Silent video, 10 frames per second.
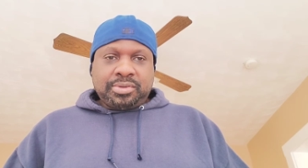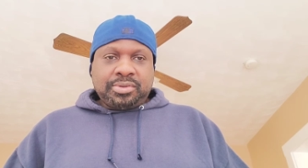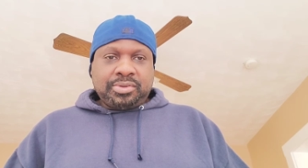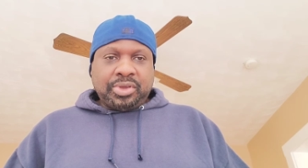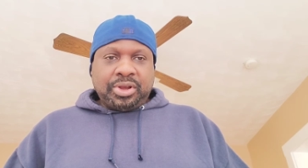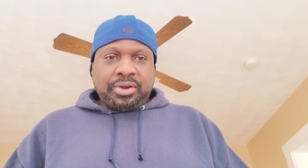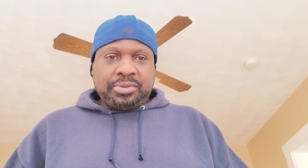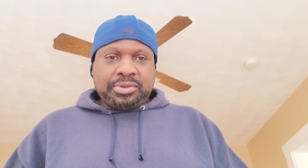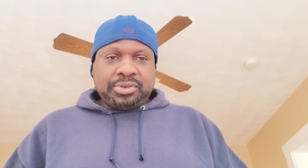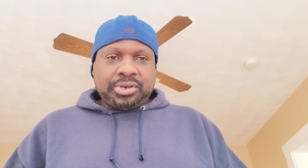You
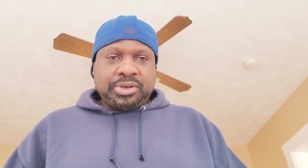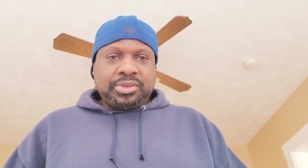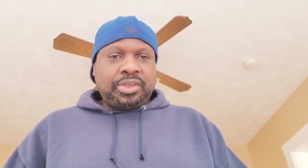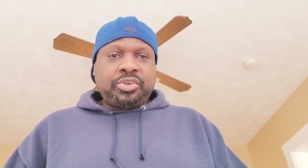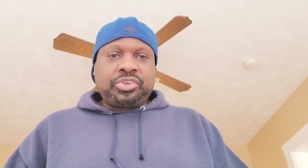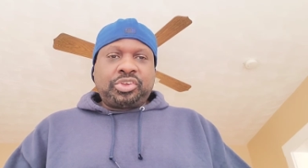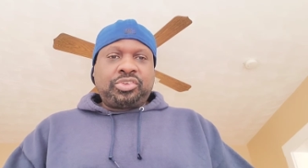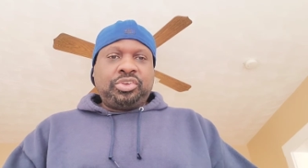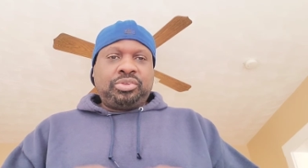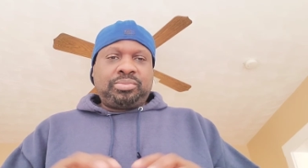know, let's
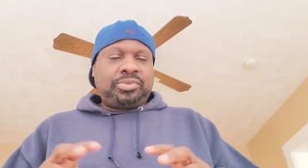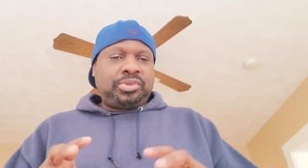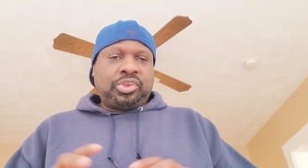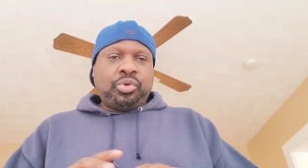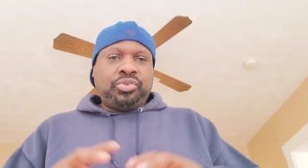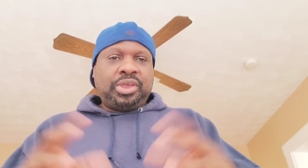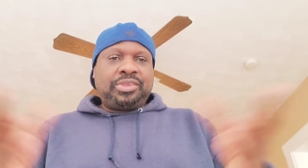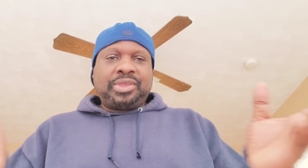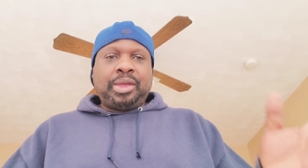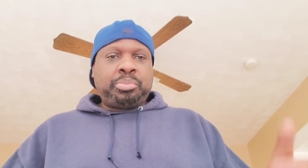just use the
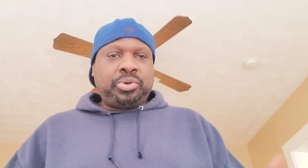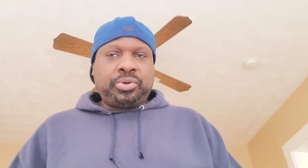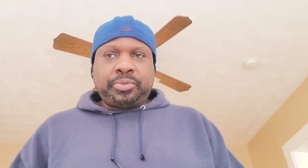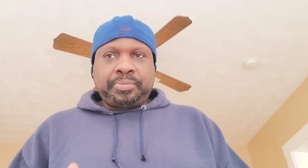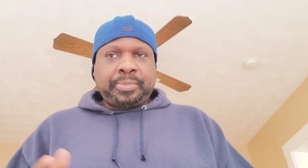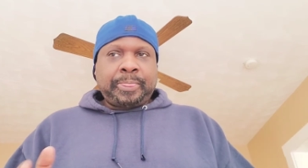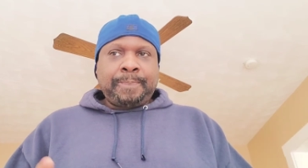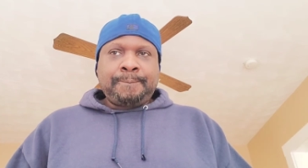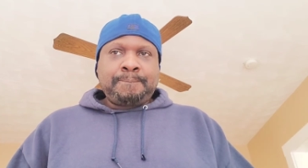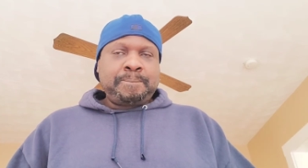example
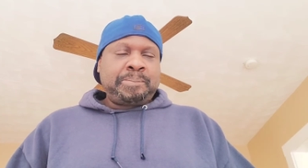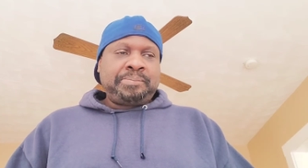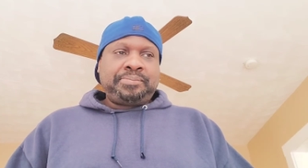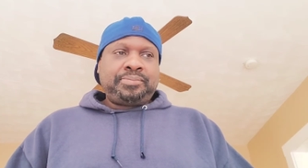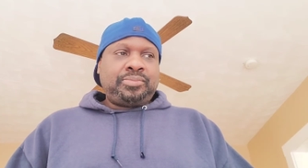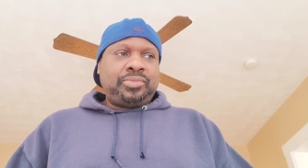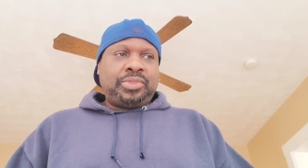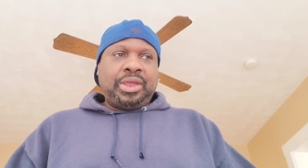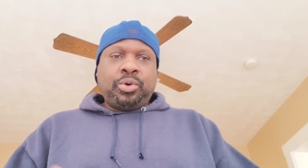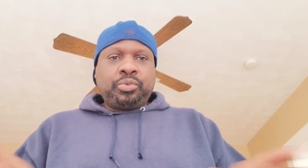
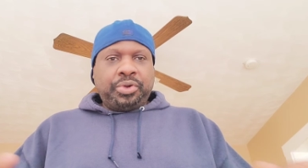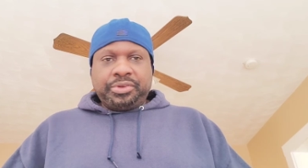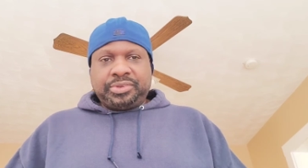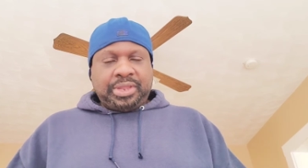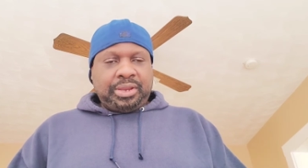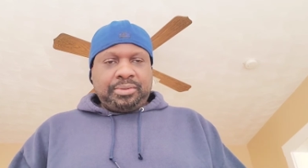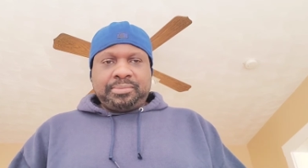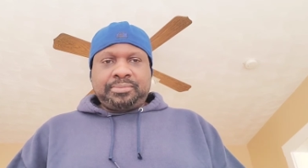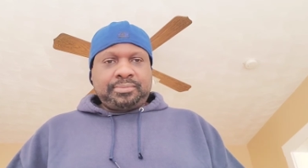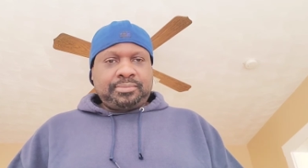they hold real estate
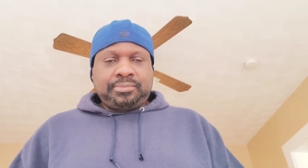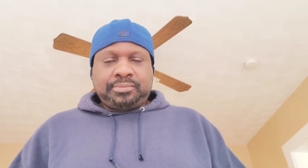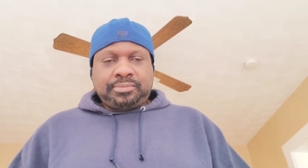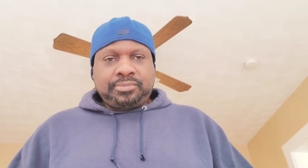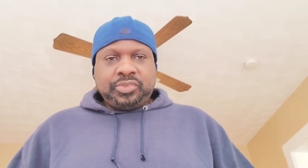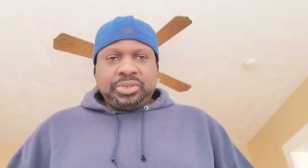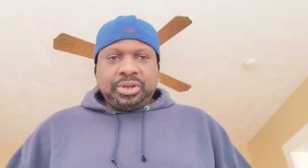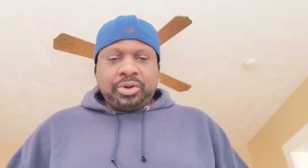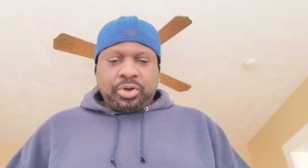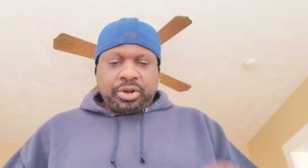you
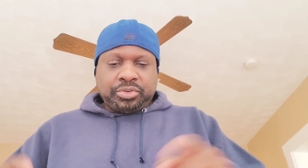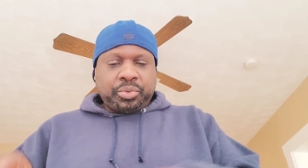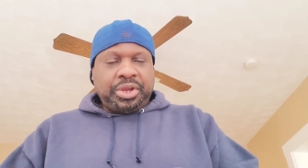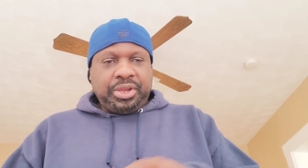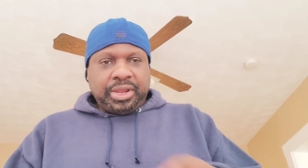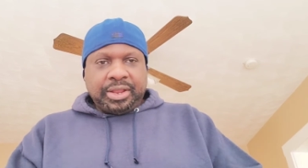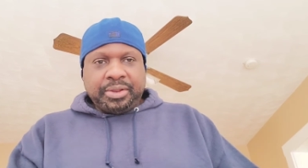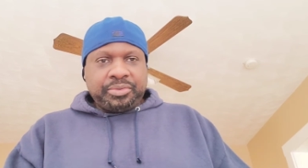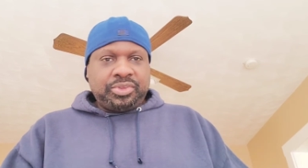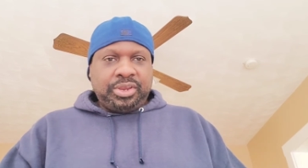know, all three
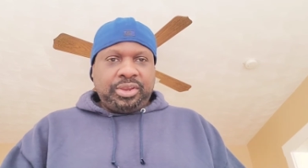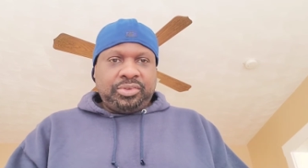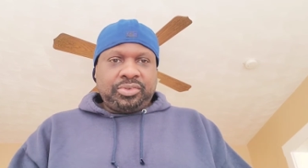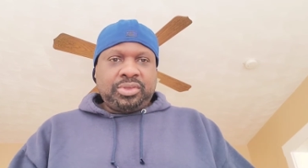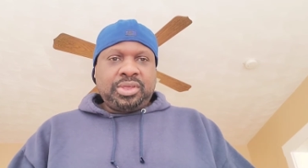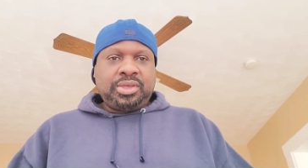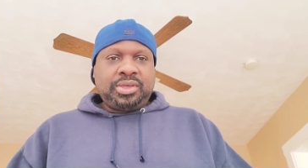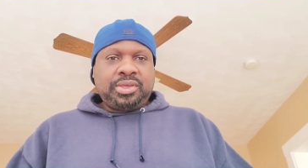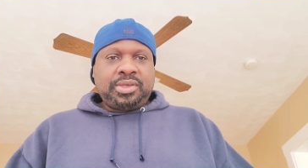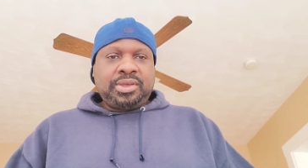LLCs.
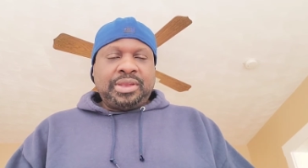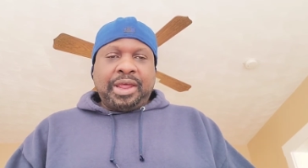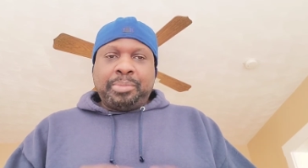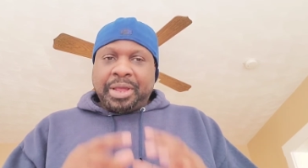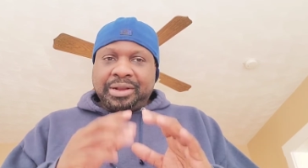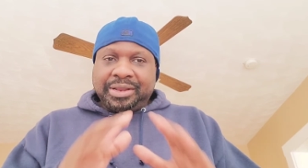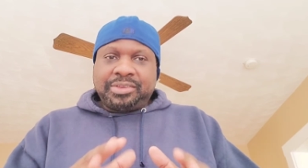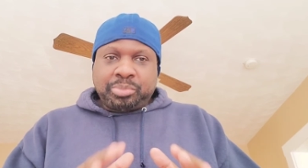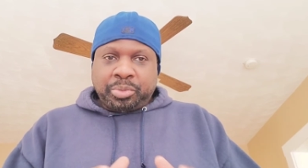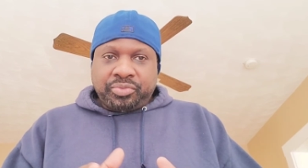Now, not a
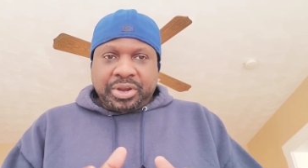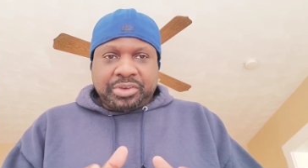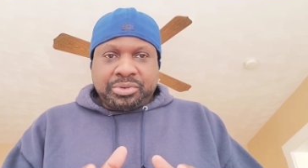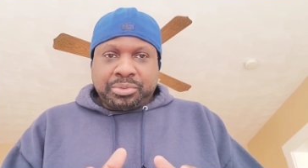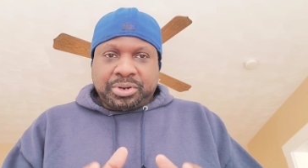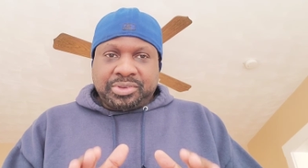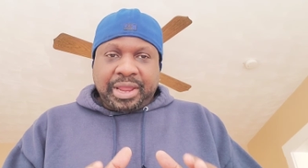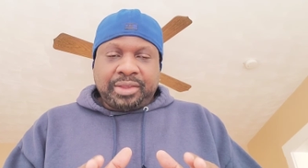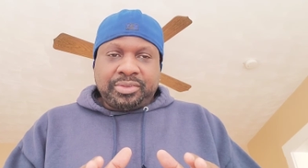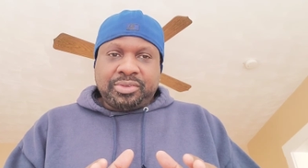licensed professional on
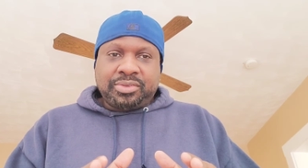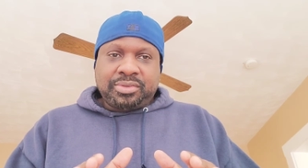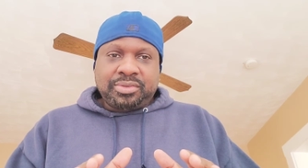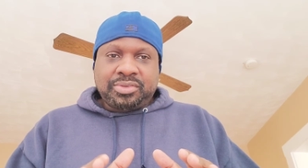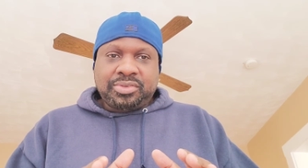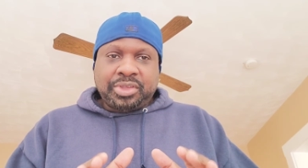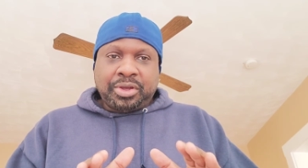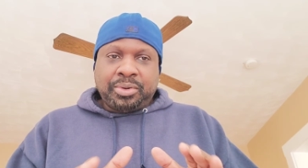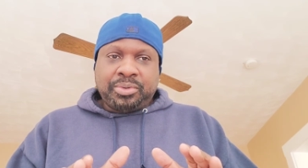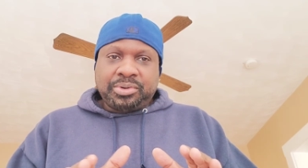taxes,
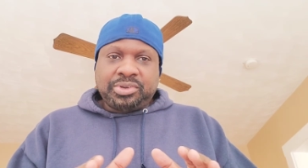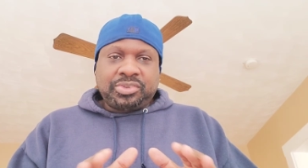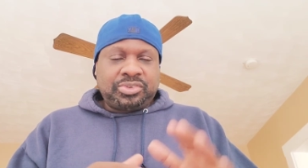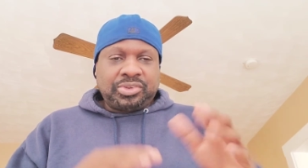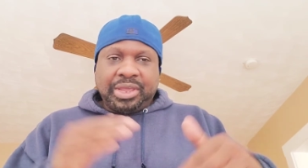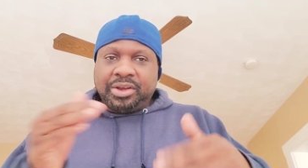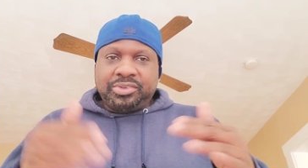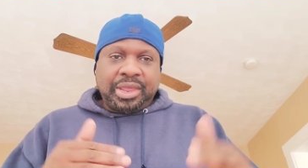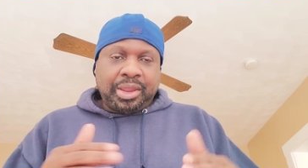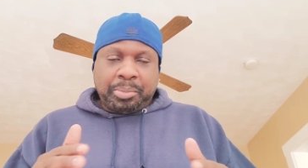so it's just
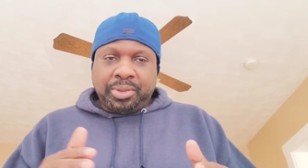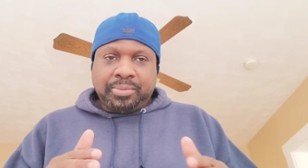entertainment.